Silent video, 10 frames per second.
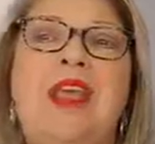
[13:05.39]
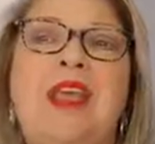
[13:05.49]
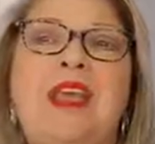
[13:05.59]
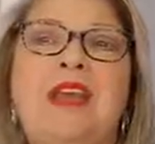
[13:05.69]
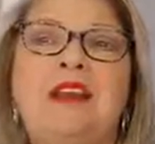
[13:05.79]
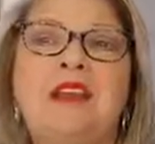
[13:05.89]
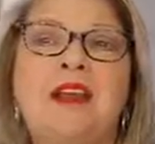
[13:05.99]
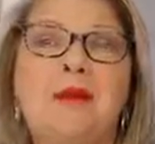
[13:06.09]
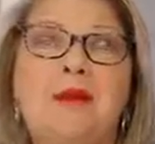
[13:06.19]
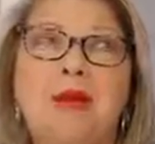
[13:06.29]
And
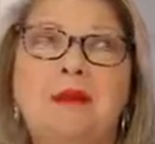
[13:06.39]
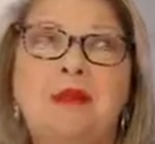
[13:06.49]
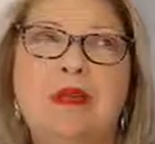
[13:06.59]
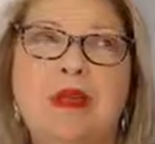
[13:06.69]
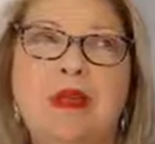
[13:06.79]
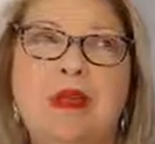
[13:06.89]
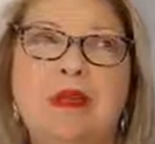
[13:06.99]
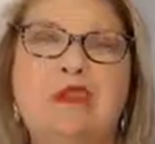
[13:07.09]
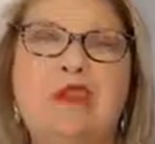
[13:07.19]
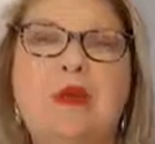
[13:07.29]
I probably
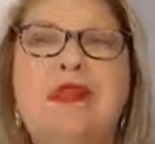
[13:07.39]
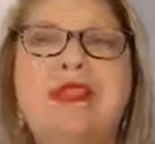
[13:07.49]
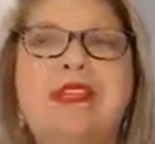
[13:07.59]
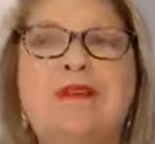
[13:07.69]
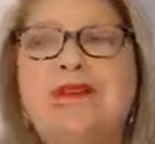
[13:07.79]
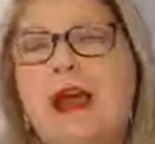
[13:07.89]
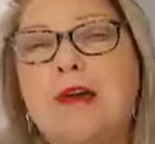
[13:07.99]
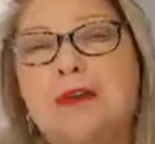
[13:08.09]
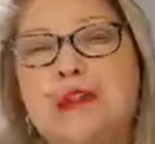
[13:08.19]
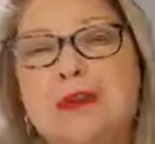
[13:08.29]
have
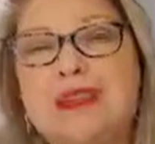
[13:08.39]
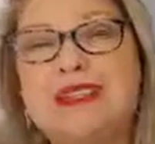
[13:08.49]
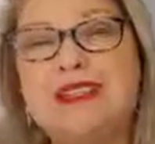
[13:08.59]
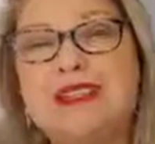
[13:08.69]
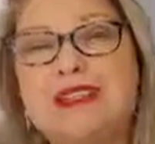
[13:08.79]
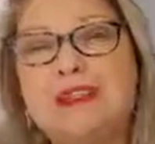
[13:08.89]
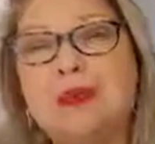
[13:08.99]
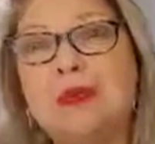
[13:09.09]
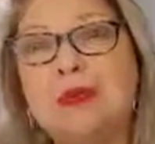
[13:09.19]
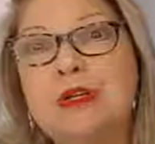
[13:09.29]
25 or 26
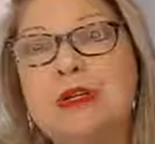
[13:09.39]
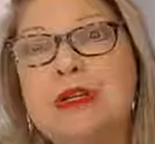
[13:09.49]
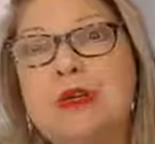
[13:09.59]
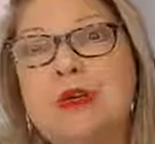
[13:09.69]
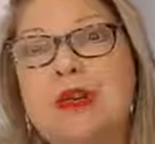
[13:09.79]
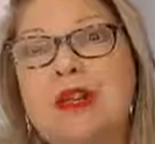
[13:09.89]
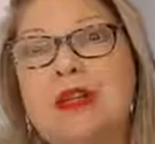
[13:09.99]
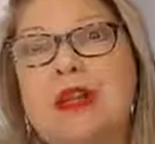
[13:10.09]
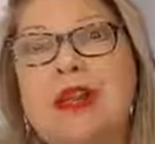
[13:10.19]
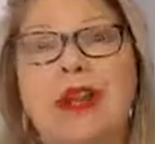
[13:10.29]
really
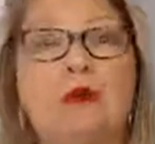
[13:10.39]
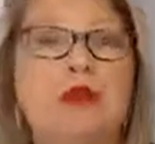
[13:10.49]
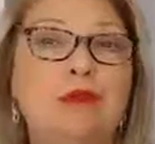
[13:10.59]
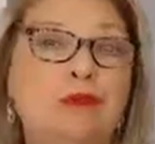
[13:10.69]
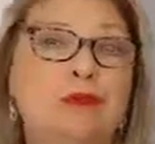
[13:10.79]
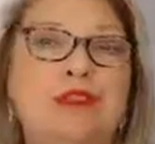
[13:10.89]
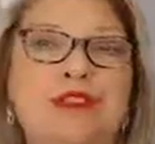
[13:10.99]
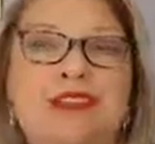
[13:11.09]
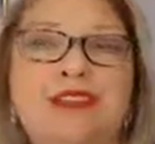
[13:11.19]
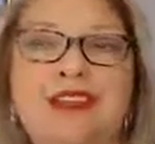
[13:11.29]
great how-to
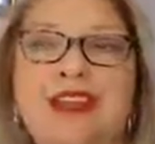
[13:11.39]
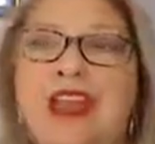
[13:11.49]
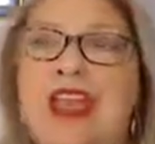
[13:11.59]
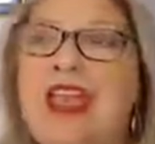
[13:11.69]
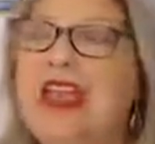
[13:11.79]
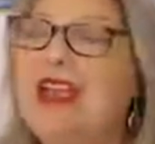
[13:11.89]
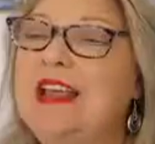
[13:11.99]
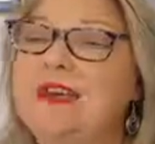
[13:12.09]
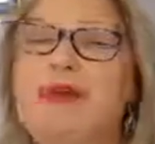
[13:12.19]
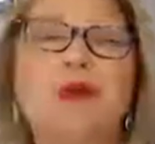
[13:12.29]
solutions.
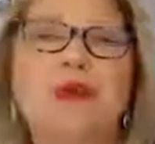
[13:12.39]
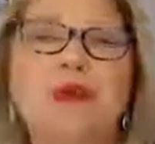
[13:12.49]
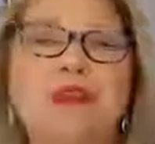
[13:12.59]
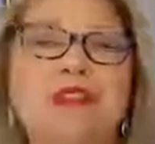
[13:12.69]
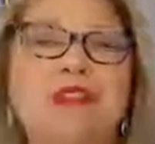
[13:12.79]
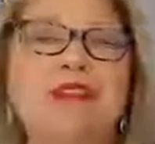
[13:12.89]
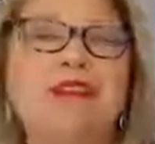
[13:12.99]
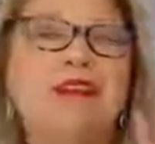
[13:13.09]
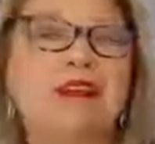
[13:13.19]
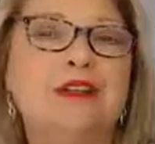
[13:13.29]
And if you're interested,
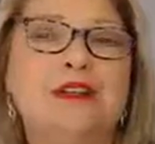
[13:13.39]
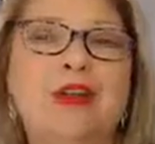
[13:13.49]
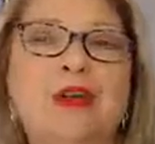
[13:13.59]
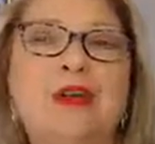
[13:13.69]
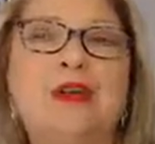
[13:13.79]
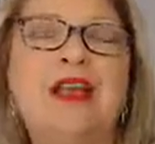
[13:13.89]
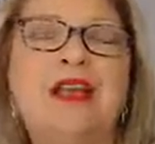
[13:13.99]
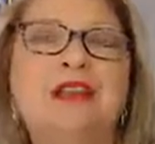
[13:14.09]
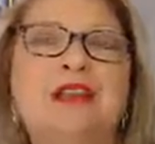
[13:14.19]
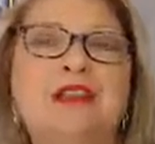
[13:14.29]
let us know.
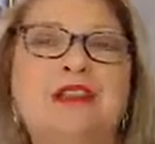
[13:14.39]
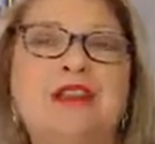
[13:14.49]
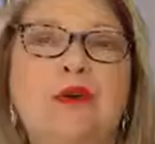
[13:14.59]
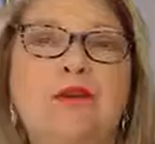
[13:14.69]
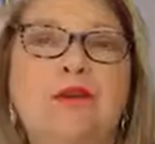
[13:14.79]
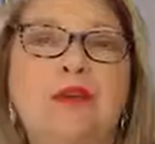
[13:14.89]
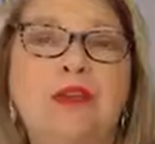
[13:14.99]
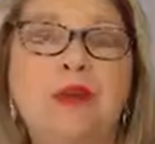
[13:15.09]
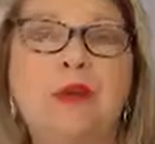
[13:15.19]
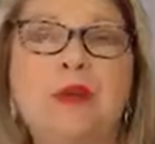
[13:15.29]
Let us know on
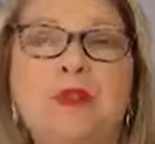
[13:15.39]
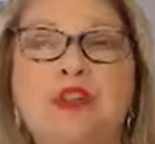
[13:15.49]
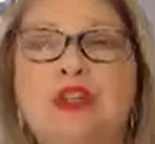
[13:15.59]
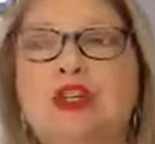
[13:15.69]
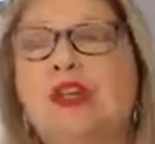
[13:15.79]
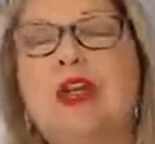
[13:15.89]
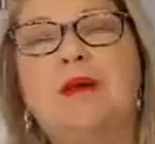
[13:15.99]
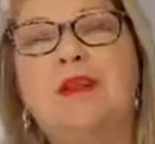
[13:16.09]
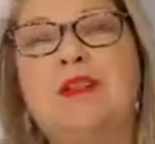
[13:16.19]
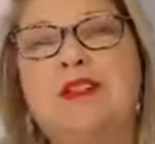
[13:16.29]
Facebook Messenger.
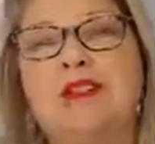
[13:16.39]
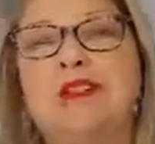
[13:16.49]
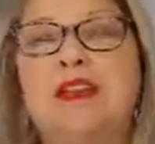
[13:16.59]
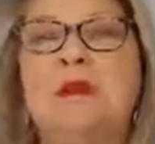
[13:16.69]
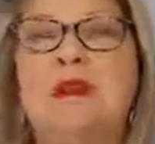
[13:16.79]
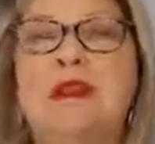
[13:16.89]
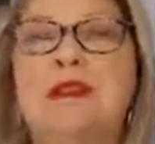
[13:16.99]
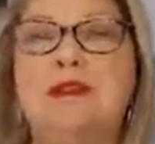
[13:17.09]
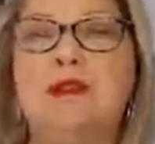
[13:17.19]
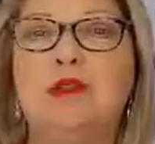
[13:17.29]
Come to Holistic
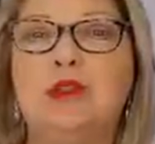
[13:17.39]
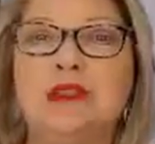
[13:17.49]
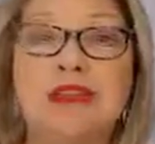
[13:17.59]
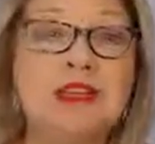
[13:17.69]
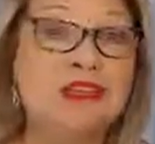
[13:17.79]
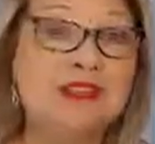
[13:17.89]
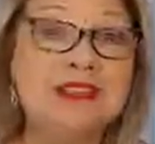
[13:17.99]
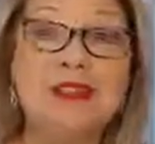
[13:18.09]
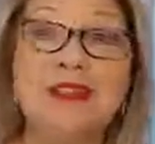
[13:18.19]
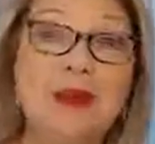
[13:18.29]
Diabetes Solutions and just
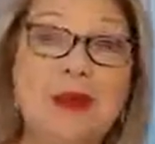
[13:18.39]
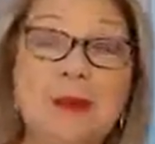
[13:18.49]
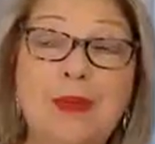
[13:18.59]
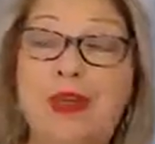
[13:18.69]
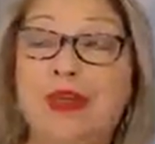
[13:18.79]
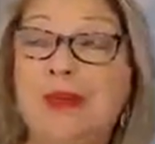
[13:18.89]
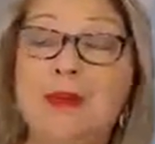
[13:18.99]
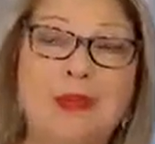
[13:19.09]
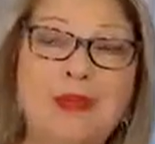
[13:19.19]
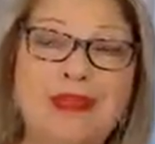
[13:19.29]
sign up
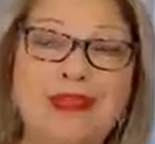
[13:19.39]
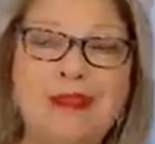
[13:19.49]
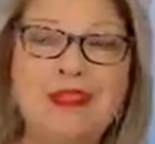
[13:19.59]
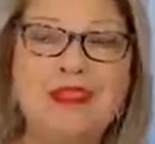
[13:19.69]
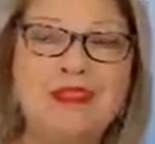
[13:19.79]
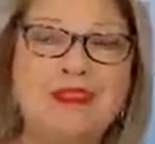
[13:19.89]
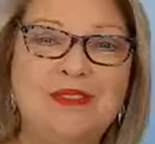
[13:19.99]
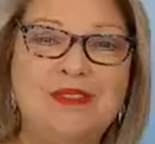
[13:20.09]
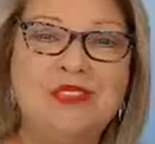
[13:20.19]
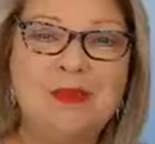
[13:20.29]
with our monthly mentoring
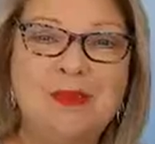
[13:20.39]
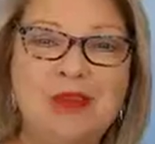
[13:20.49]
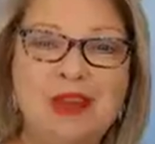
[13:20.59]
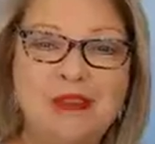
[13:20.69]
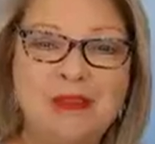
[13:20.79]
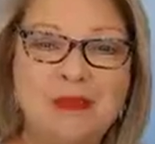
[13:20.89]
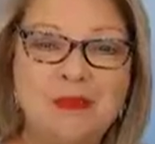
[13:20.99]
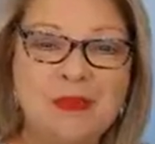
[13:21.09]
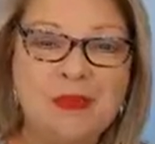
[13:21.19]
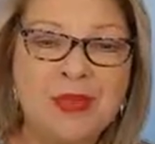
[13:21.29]
for a deeper dive.
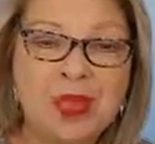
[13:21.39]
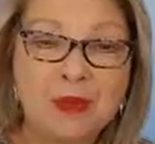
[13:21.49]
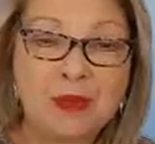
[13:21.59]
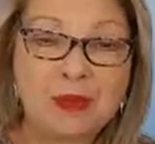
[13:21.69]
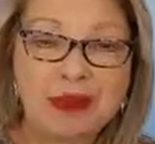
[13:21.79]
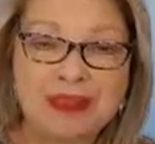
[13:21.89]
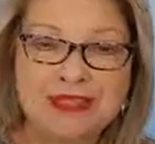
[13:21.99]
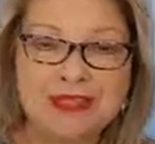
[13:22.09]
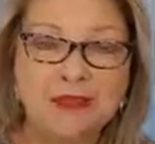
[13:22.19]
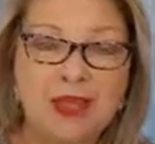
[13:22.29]
Great.
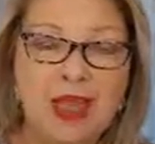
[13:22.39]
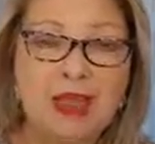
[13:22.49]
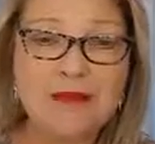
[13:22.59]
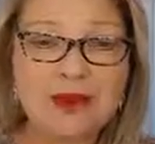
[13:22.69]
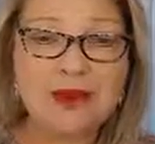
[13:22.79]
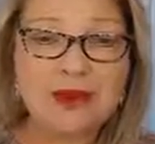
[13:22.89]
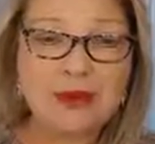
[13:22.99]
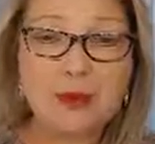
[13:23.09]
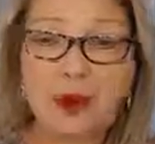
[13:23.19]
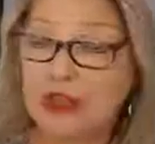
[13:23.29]
So if you have any other
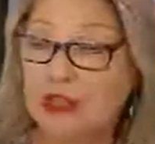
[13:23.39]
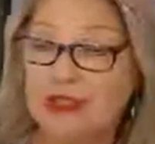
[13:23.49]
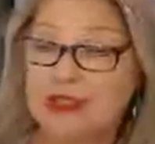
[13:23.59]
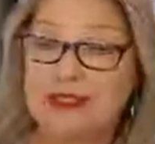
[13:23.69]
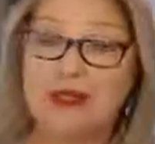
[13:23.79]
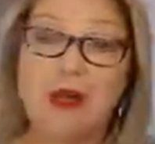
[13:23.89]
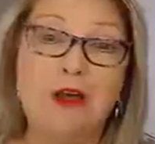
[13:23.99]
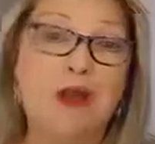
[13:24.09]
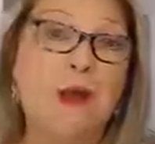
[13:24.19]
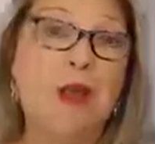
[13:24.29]
questions
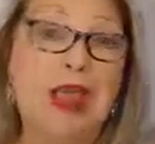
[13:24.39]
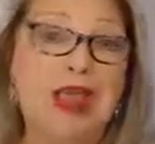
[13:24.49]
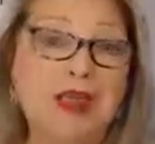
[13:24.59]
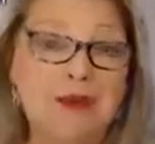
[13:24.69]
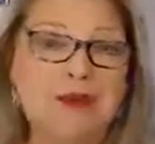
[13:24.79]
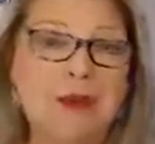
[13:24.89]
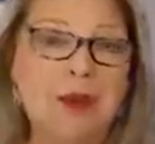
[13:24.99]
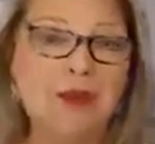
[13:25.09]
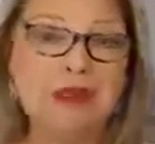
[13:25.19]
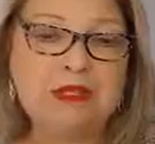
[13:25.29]
along the way,
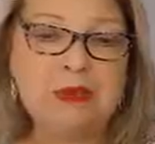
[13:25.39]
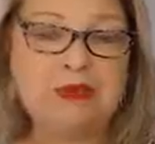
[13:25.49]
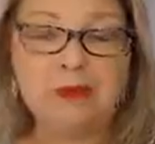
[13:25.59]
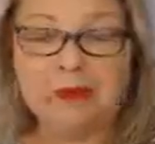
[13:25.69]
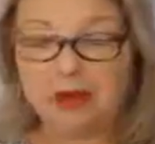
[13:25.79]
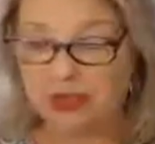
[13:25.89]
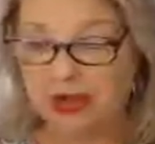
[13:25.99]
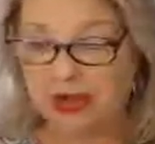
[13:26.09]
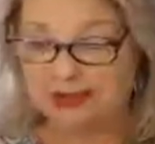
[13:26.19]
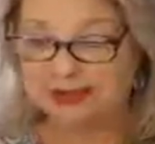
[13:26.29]
please write them in the
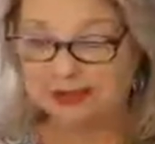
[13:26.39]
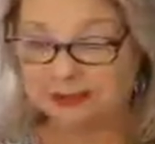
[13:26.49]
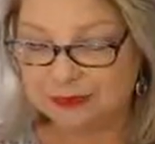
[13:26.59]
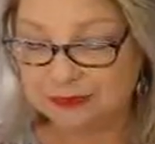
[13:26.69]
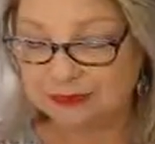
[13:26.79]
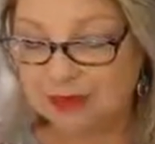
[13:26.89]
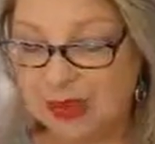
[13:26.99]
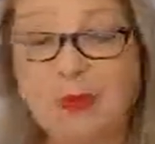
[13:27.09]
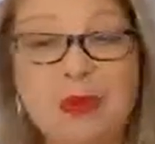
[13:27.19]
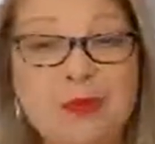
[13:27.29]
chats.
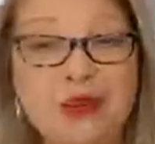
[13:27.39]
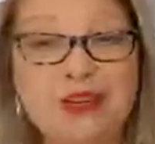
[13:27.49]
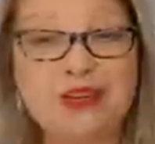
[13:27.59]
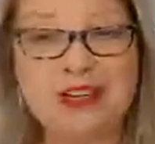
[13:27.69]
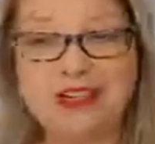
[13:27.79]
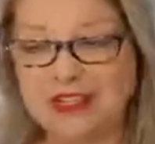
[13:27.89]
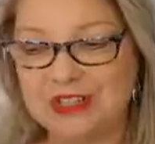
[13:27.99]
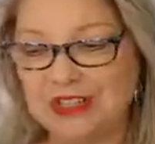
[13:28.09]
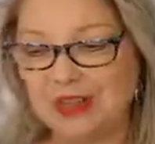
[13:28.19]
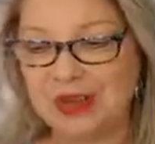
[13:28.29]
I want to bring your attention
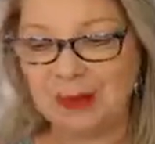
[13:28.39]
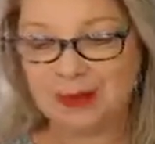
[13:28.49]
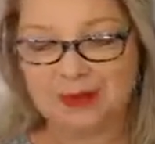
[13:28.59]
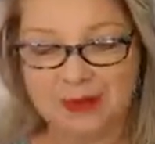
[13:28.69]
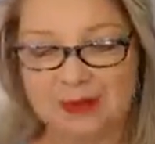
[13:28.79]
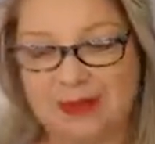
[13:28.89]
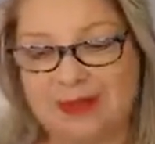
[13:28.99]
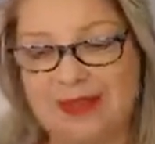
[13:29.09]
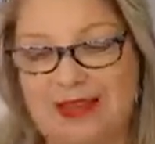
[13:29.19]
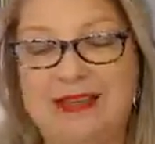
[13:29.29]
to a couple of upcoming
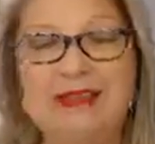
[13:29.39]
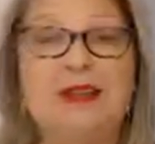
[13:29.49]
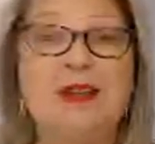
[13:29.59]
things.